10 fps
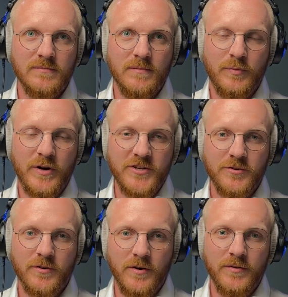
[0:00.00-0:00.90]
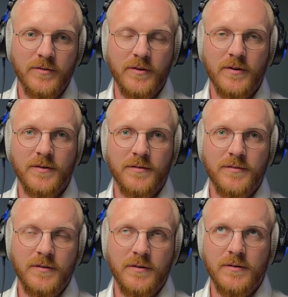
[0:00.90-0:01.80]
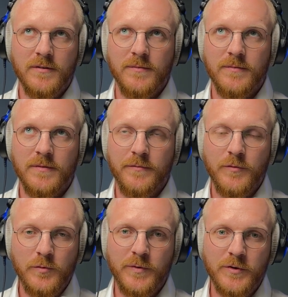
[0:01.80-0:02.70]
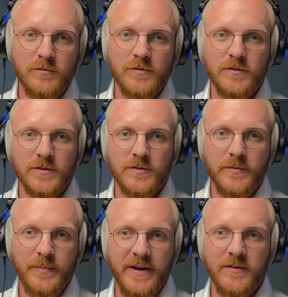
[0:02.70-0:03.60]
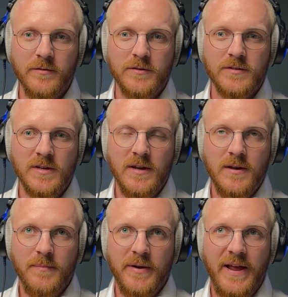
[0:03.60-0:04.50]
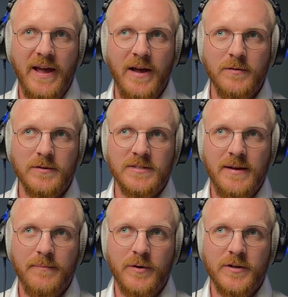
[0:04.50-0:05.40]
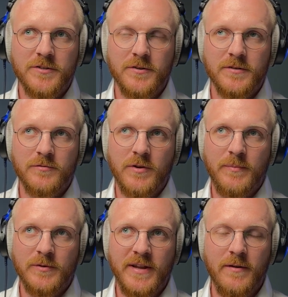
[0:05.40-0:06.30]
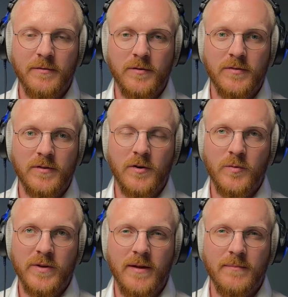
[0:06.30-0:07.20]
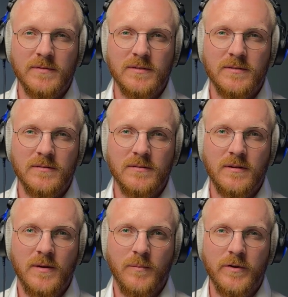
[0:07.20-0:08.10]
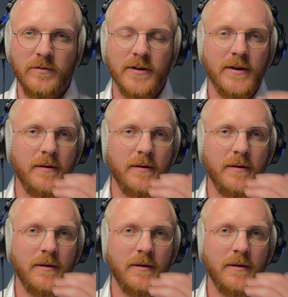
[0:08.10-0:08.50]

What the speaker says: pressure on the food producers, so the brand owners. But how does that pressure trickle down on the OEMs? I'm wondering.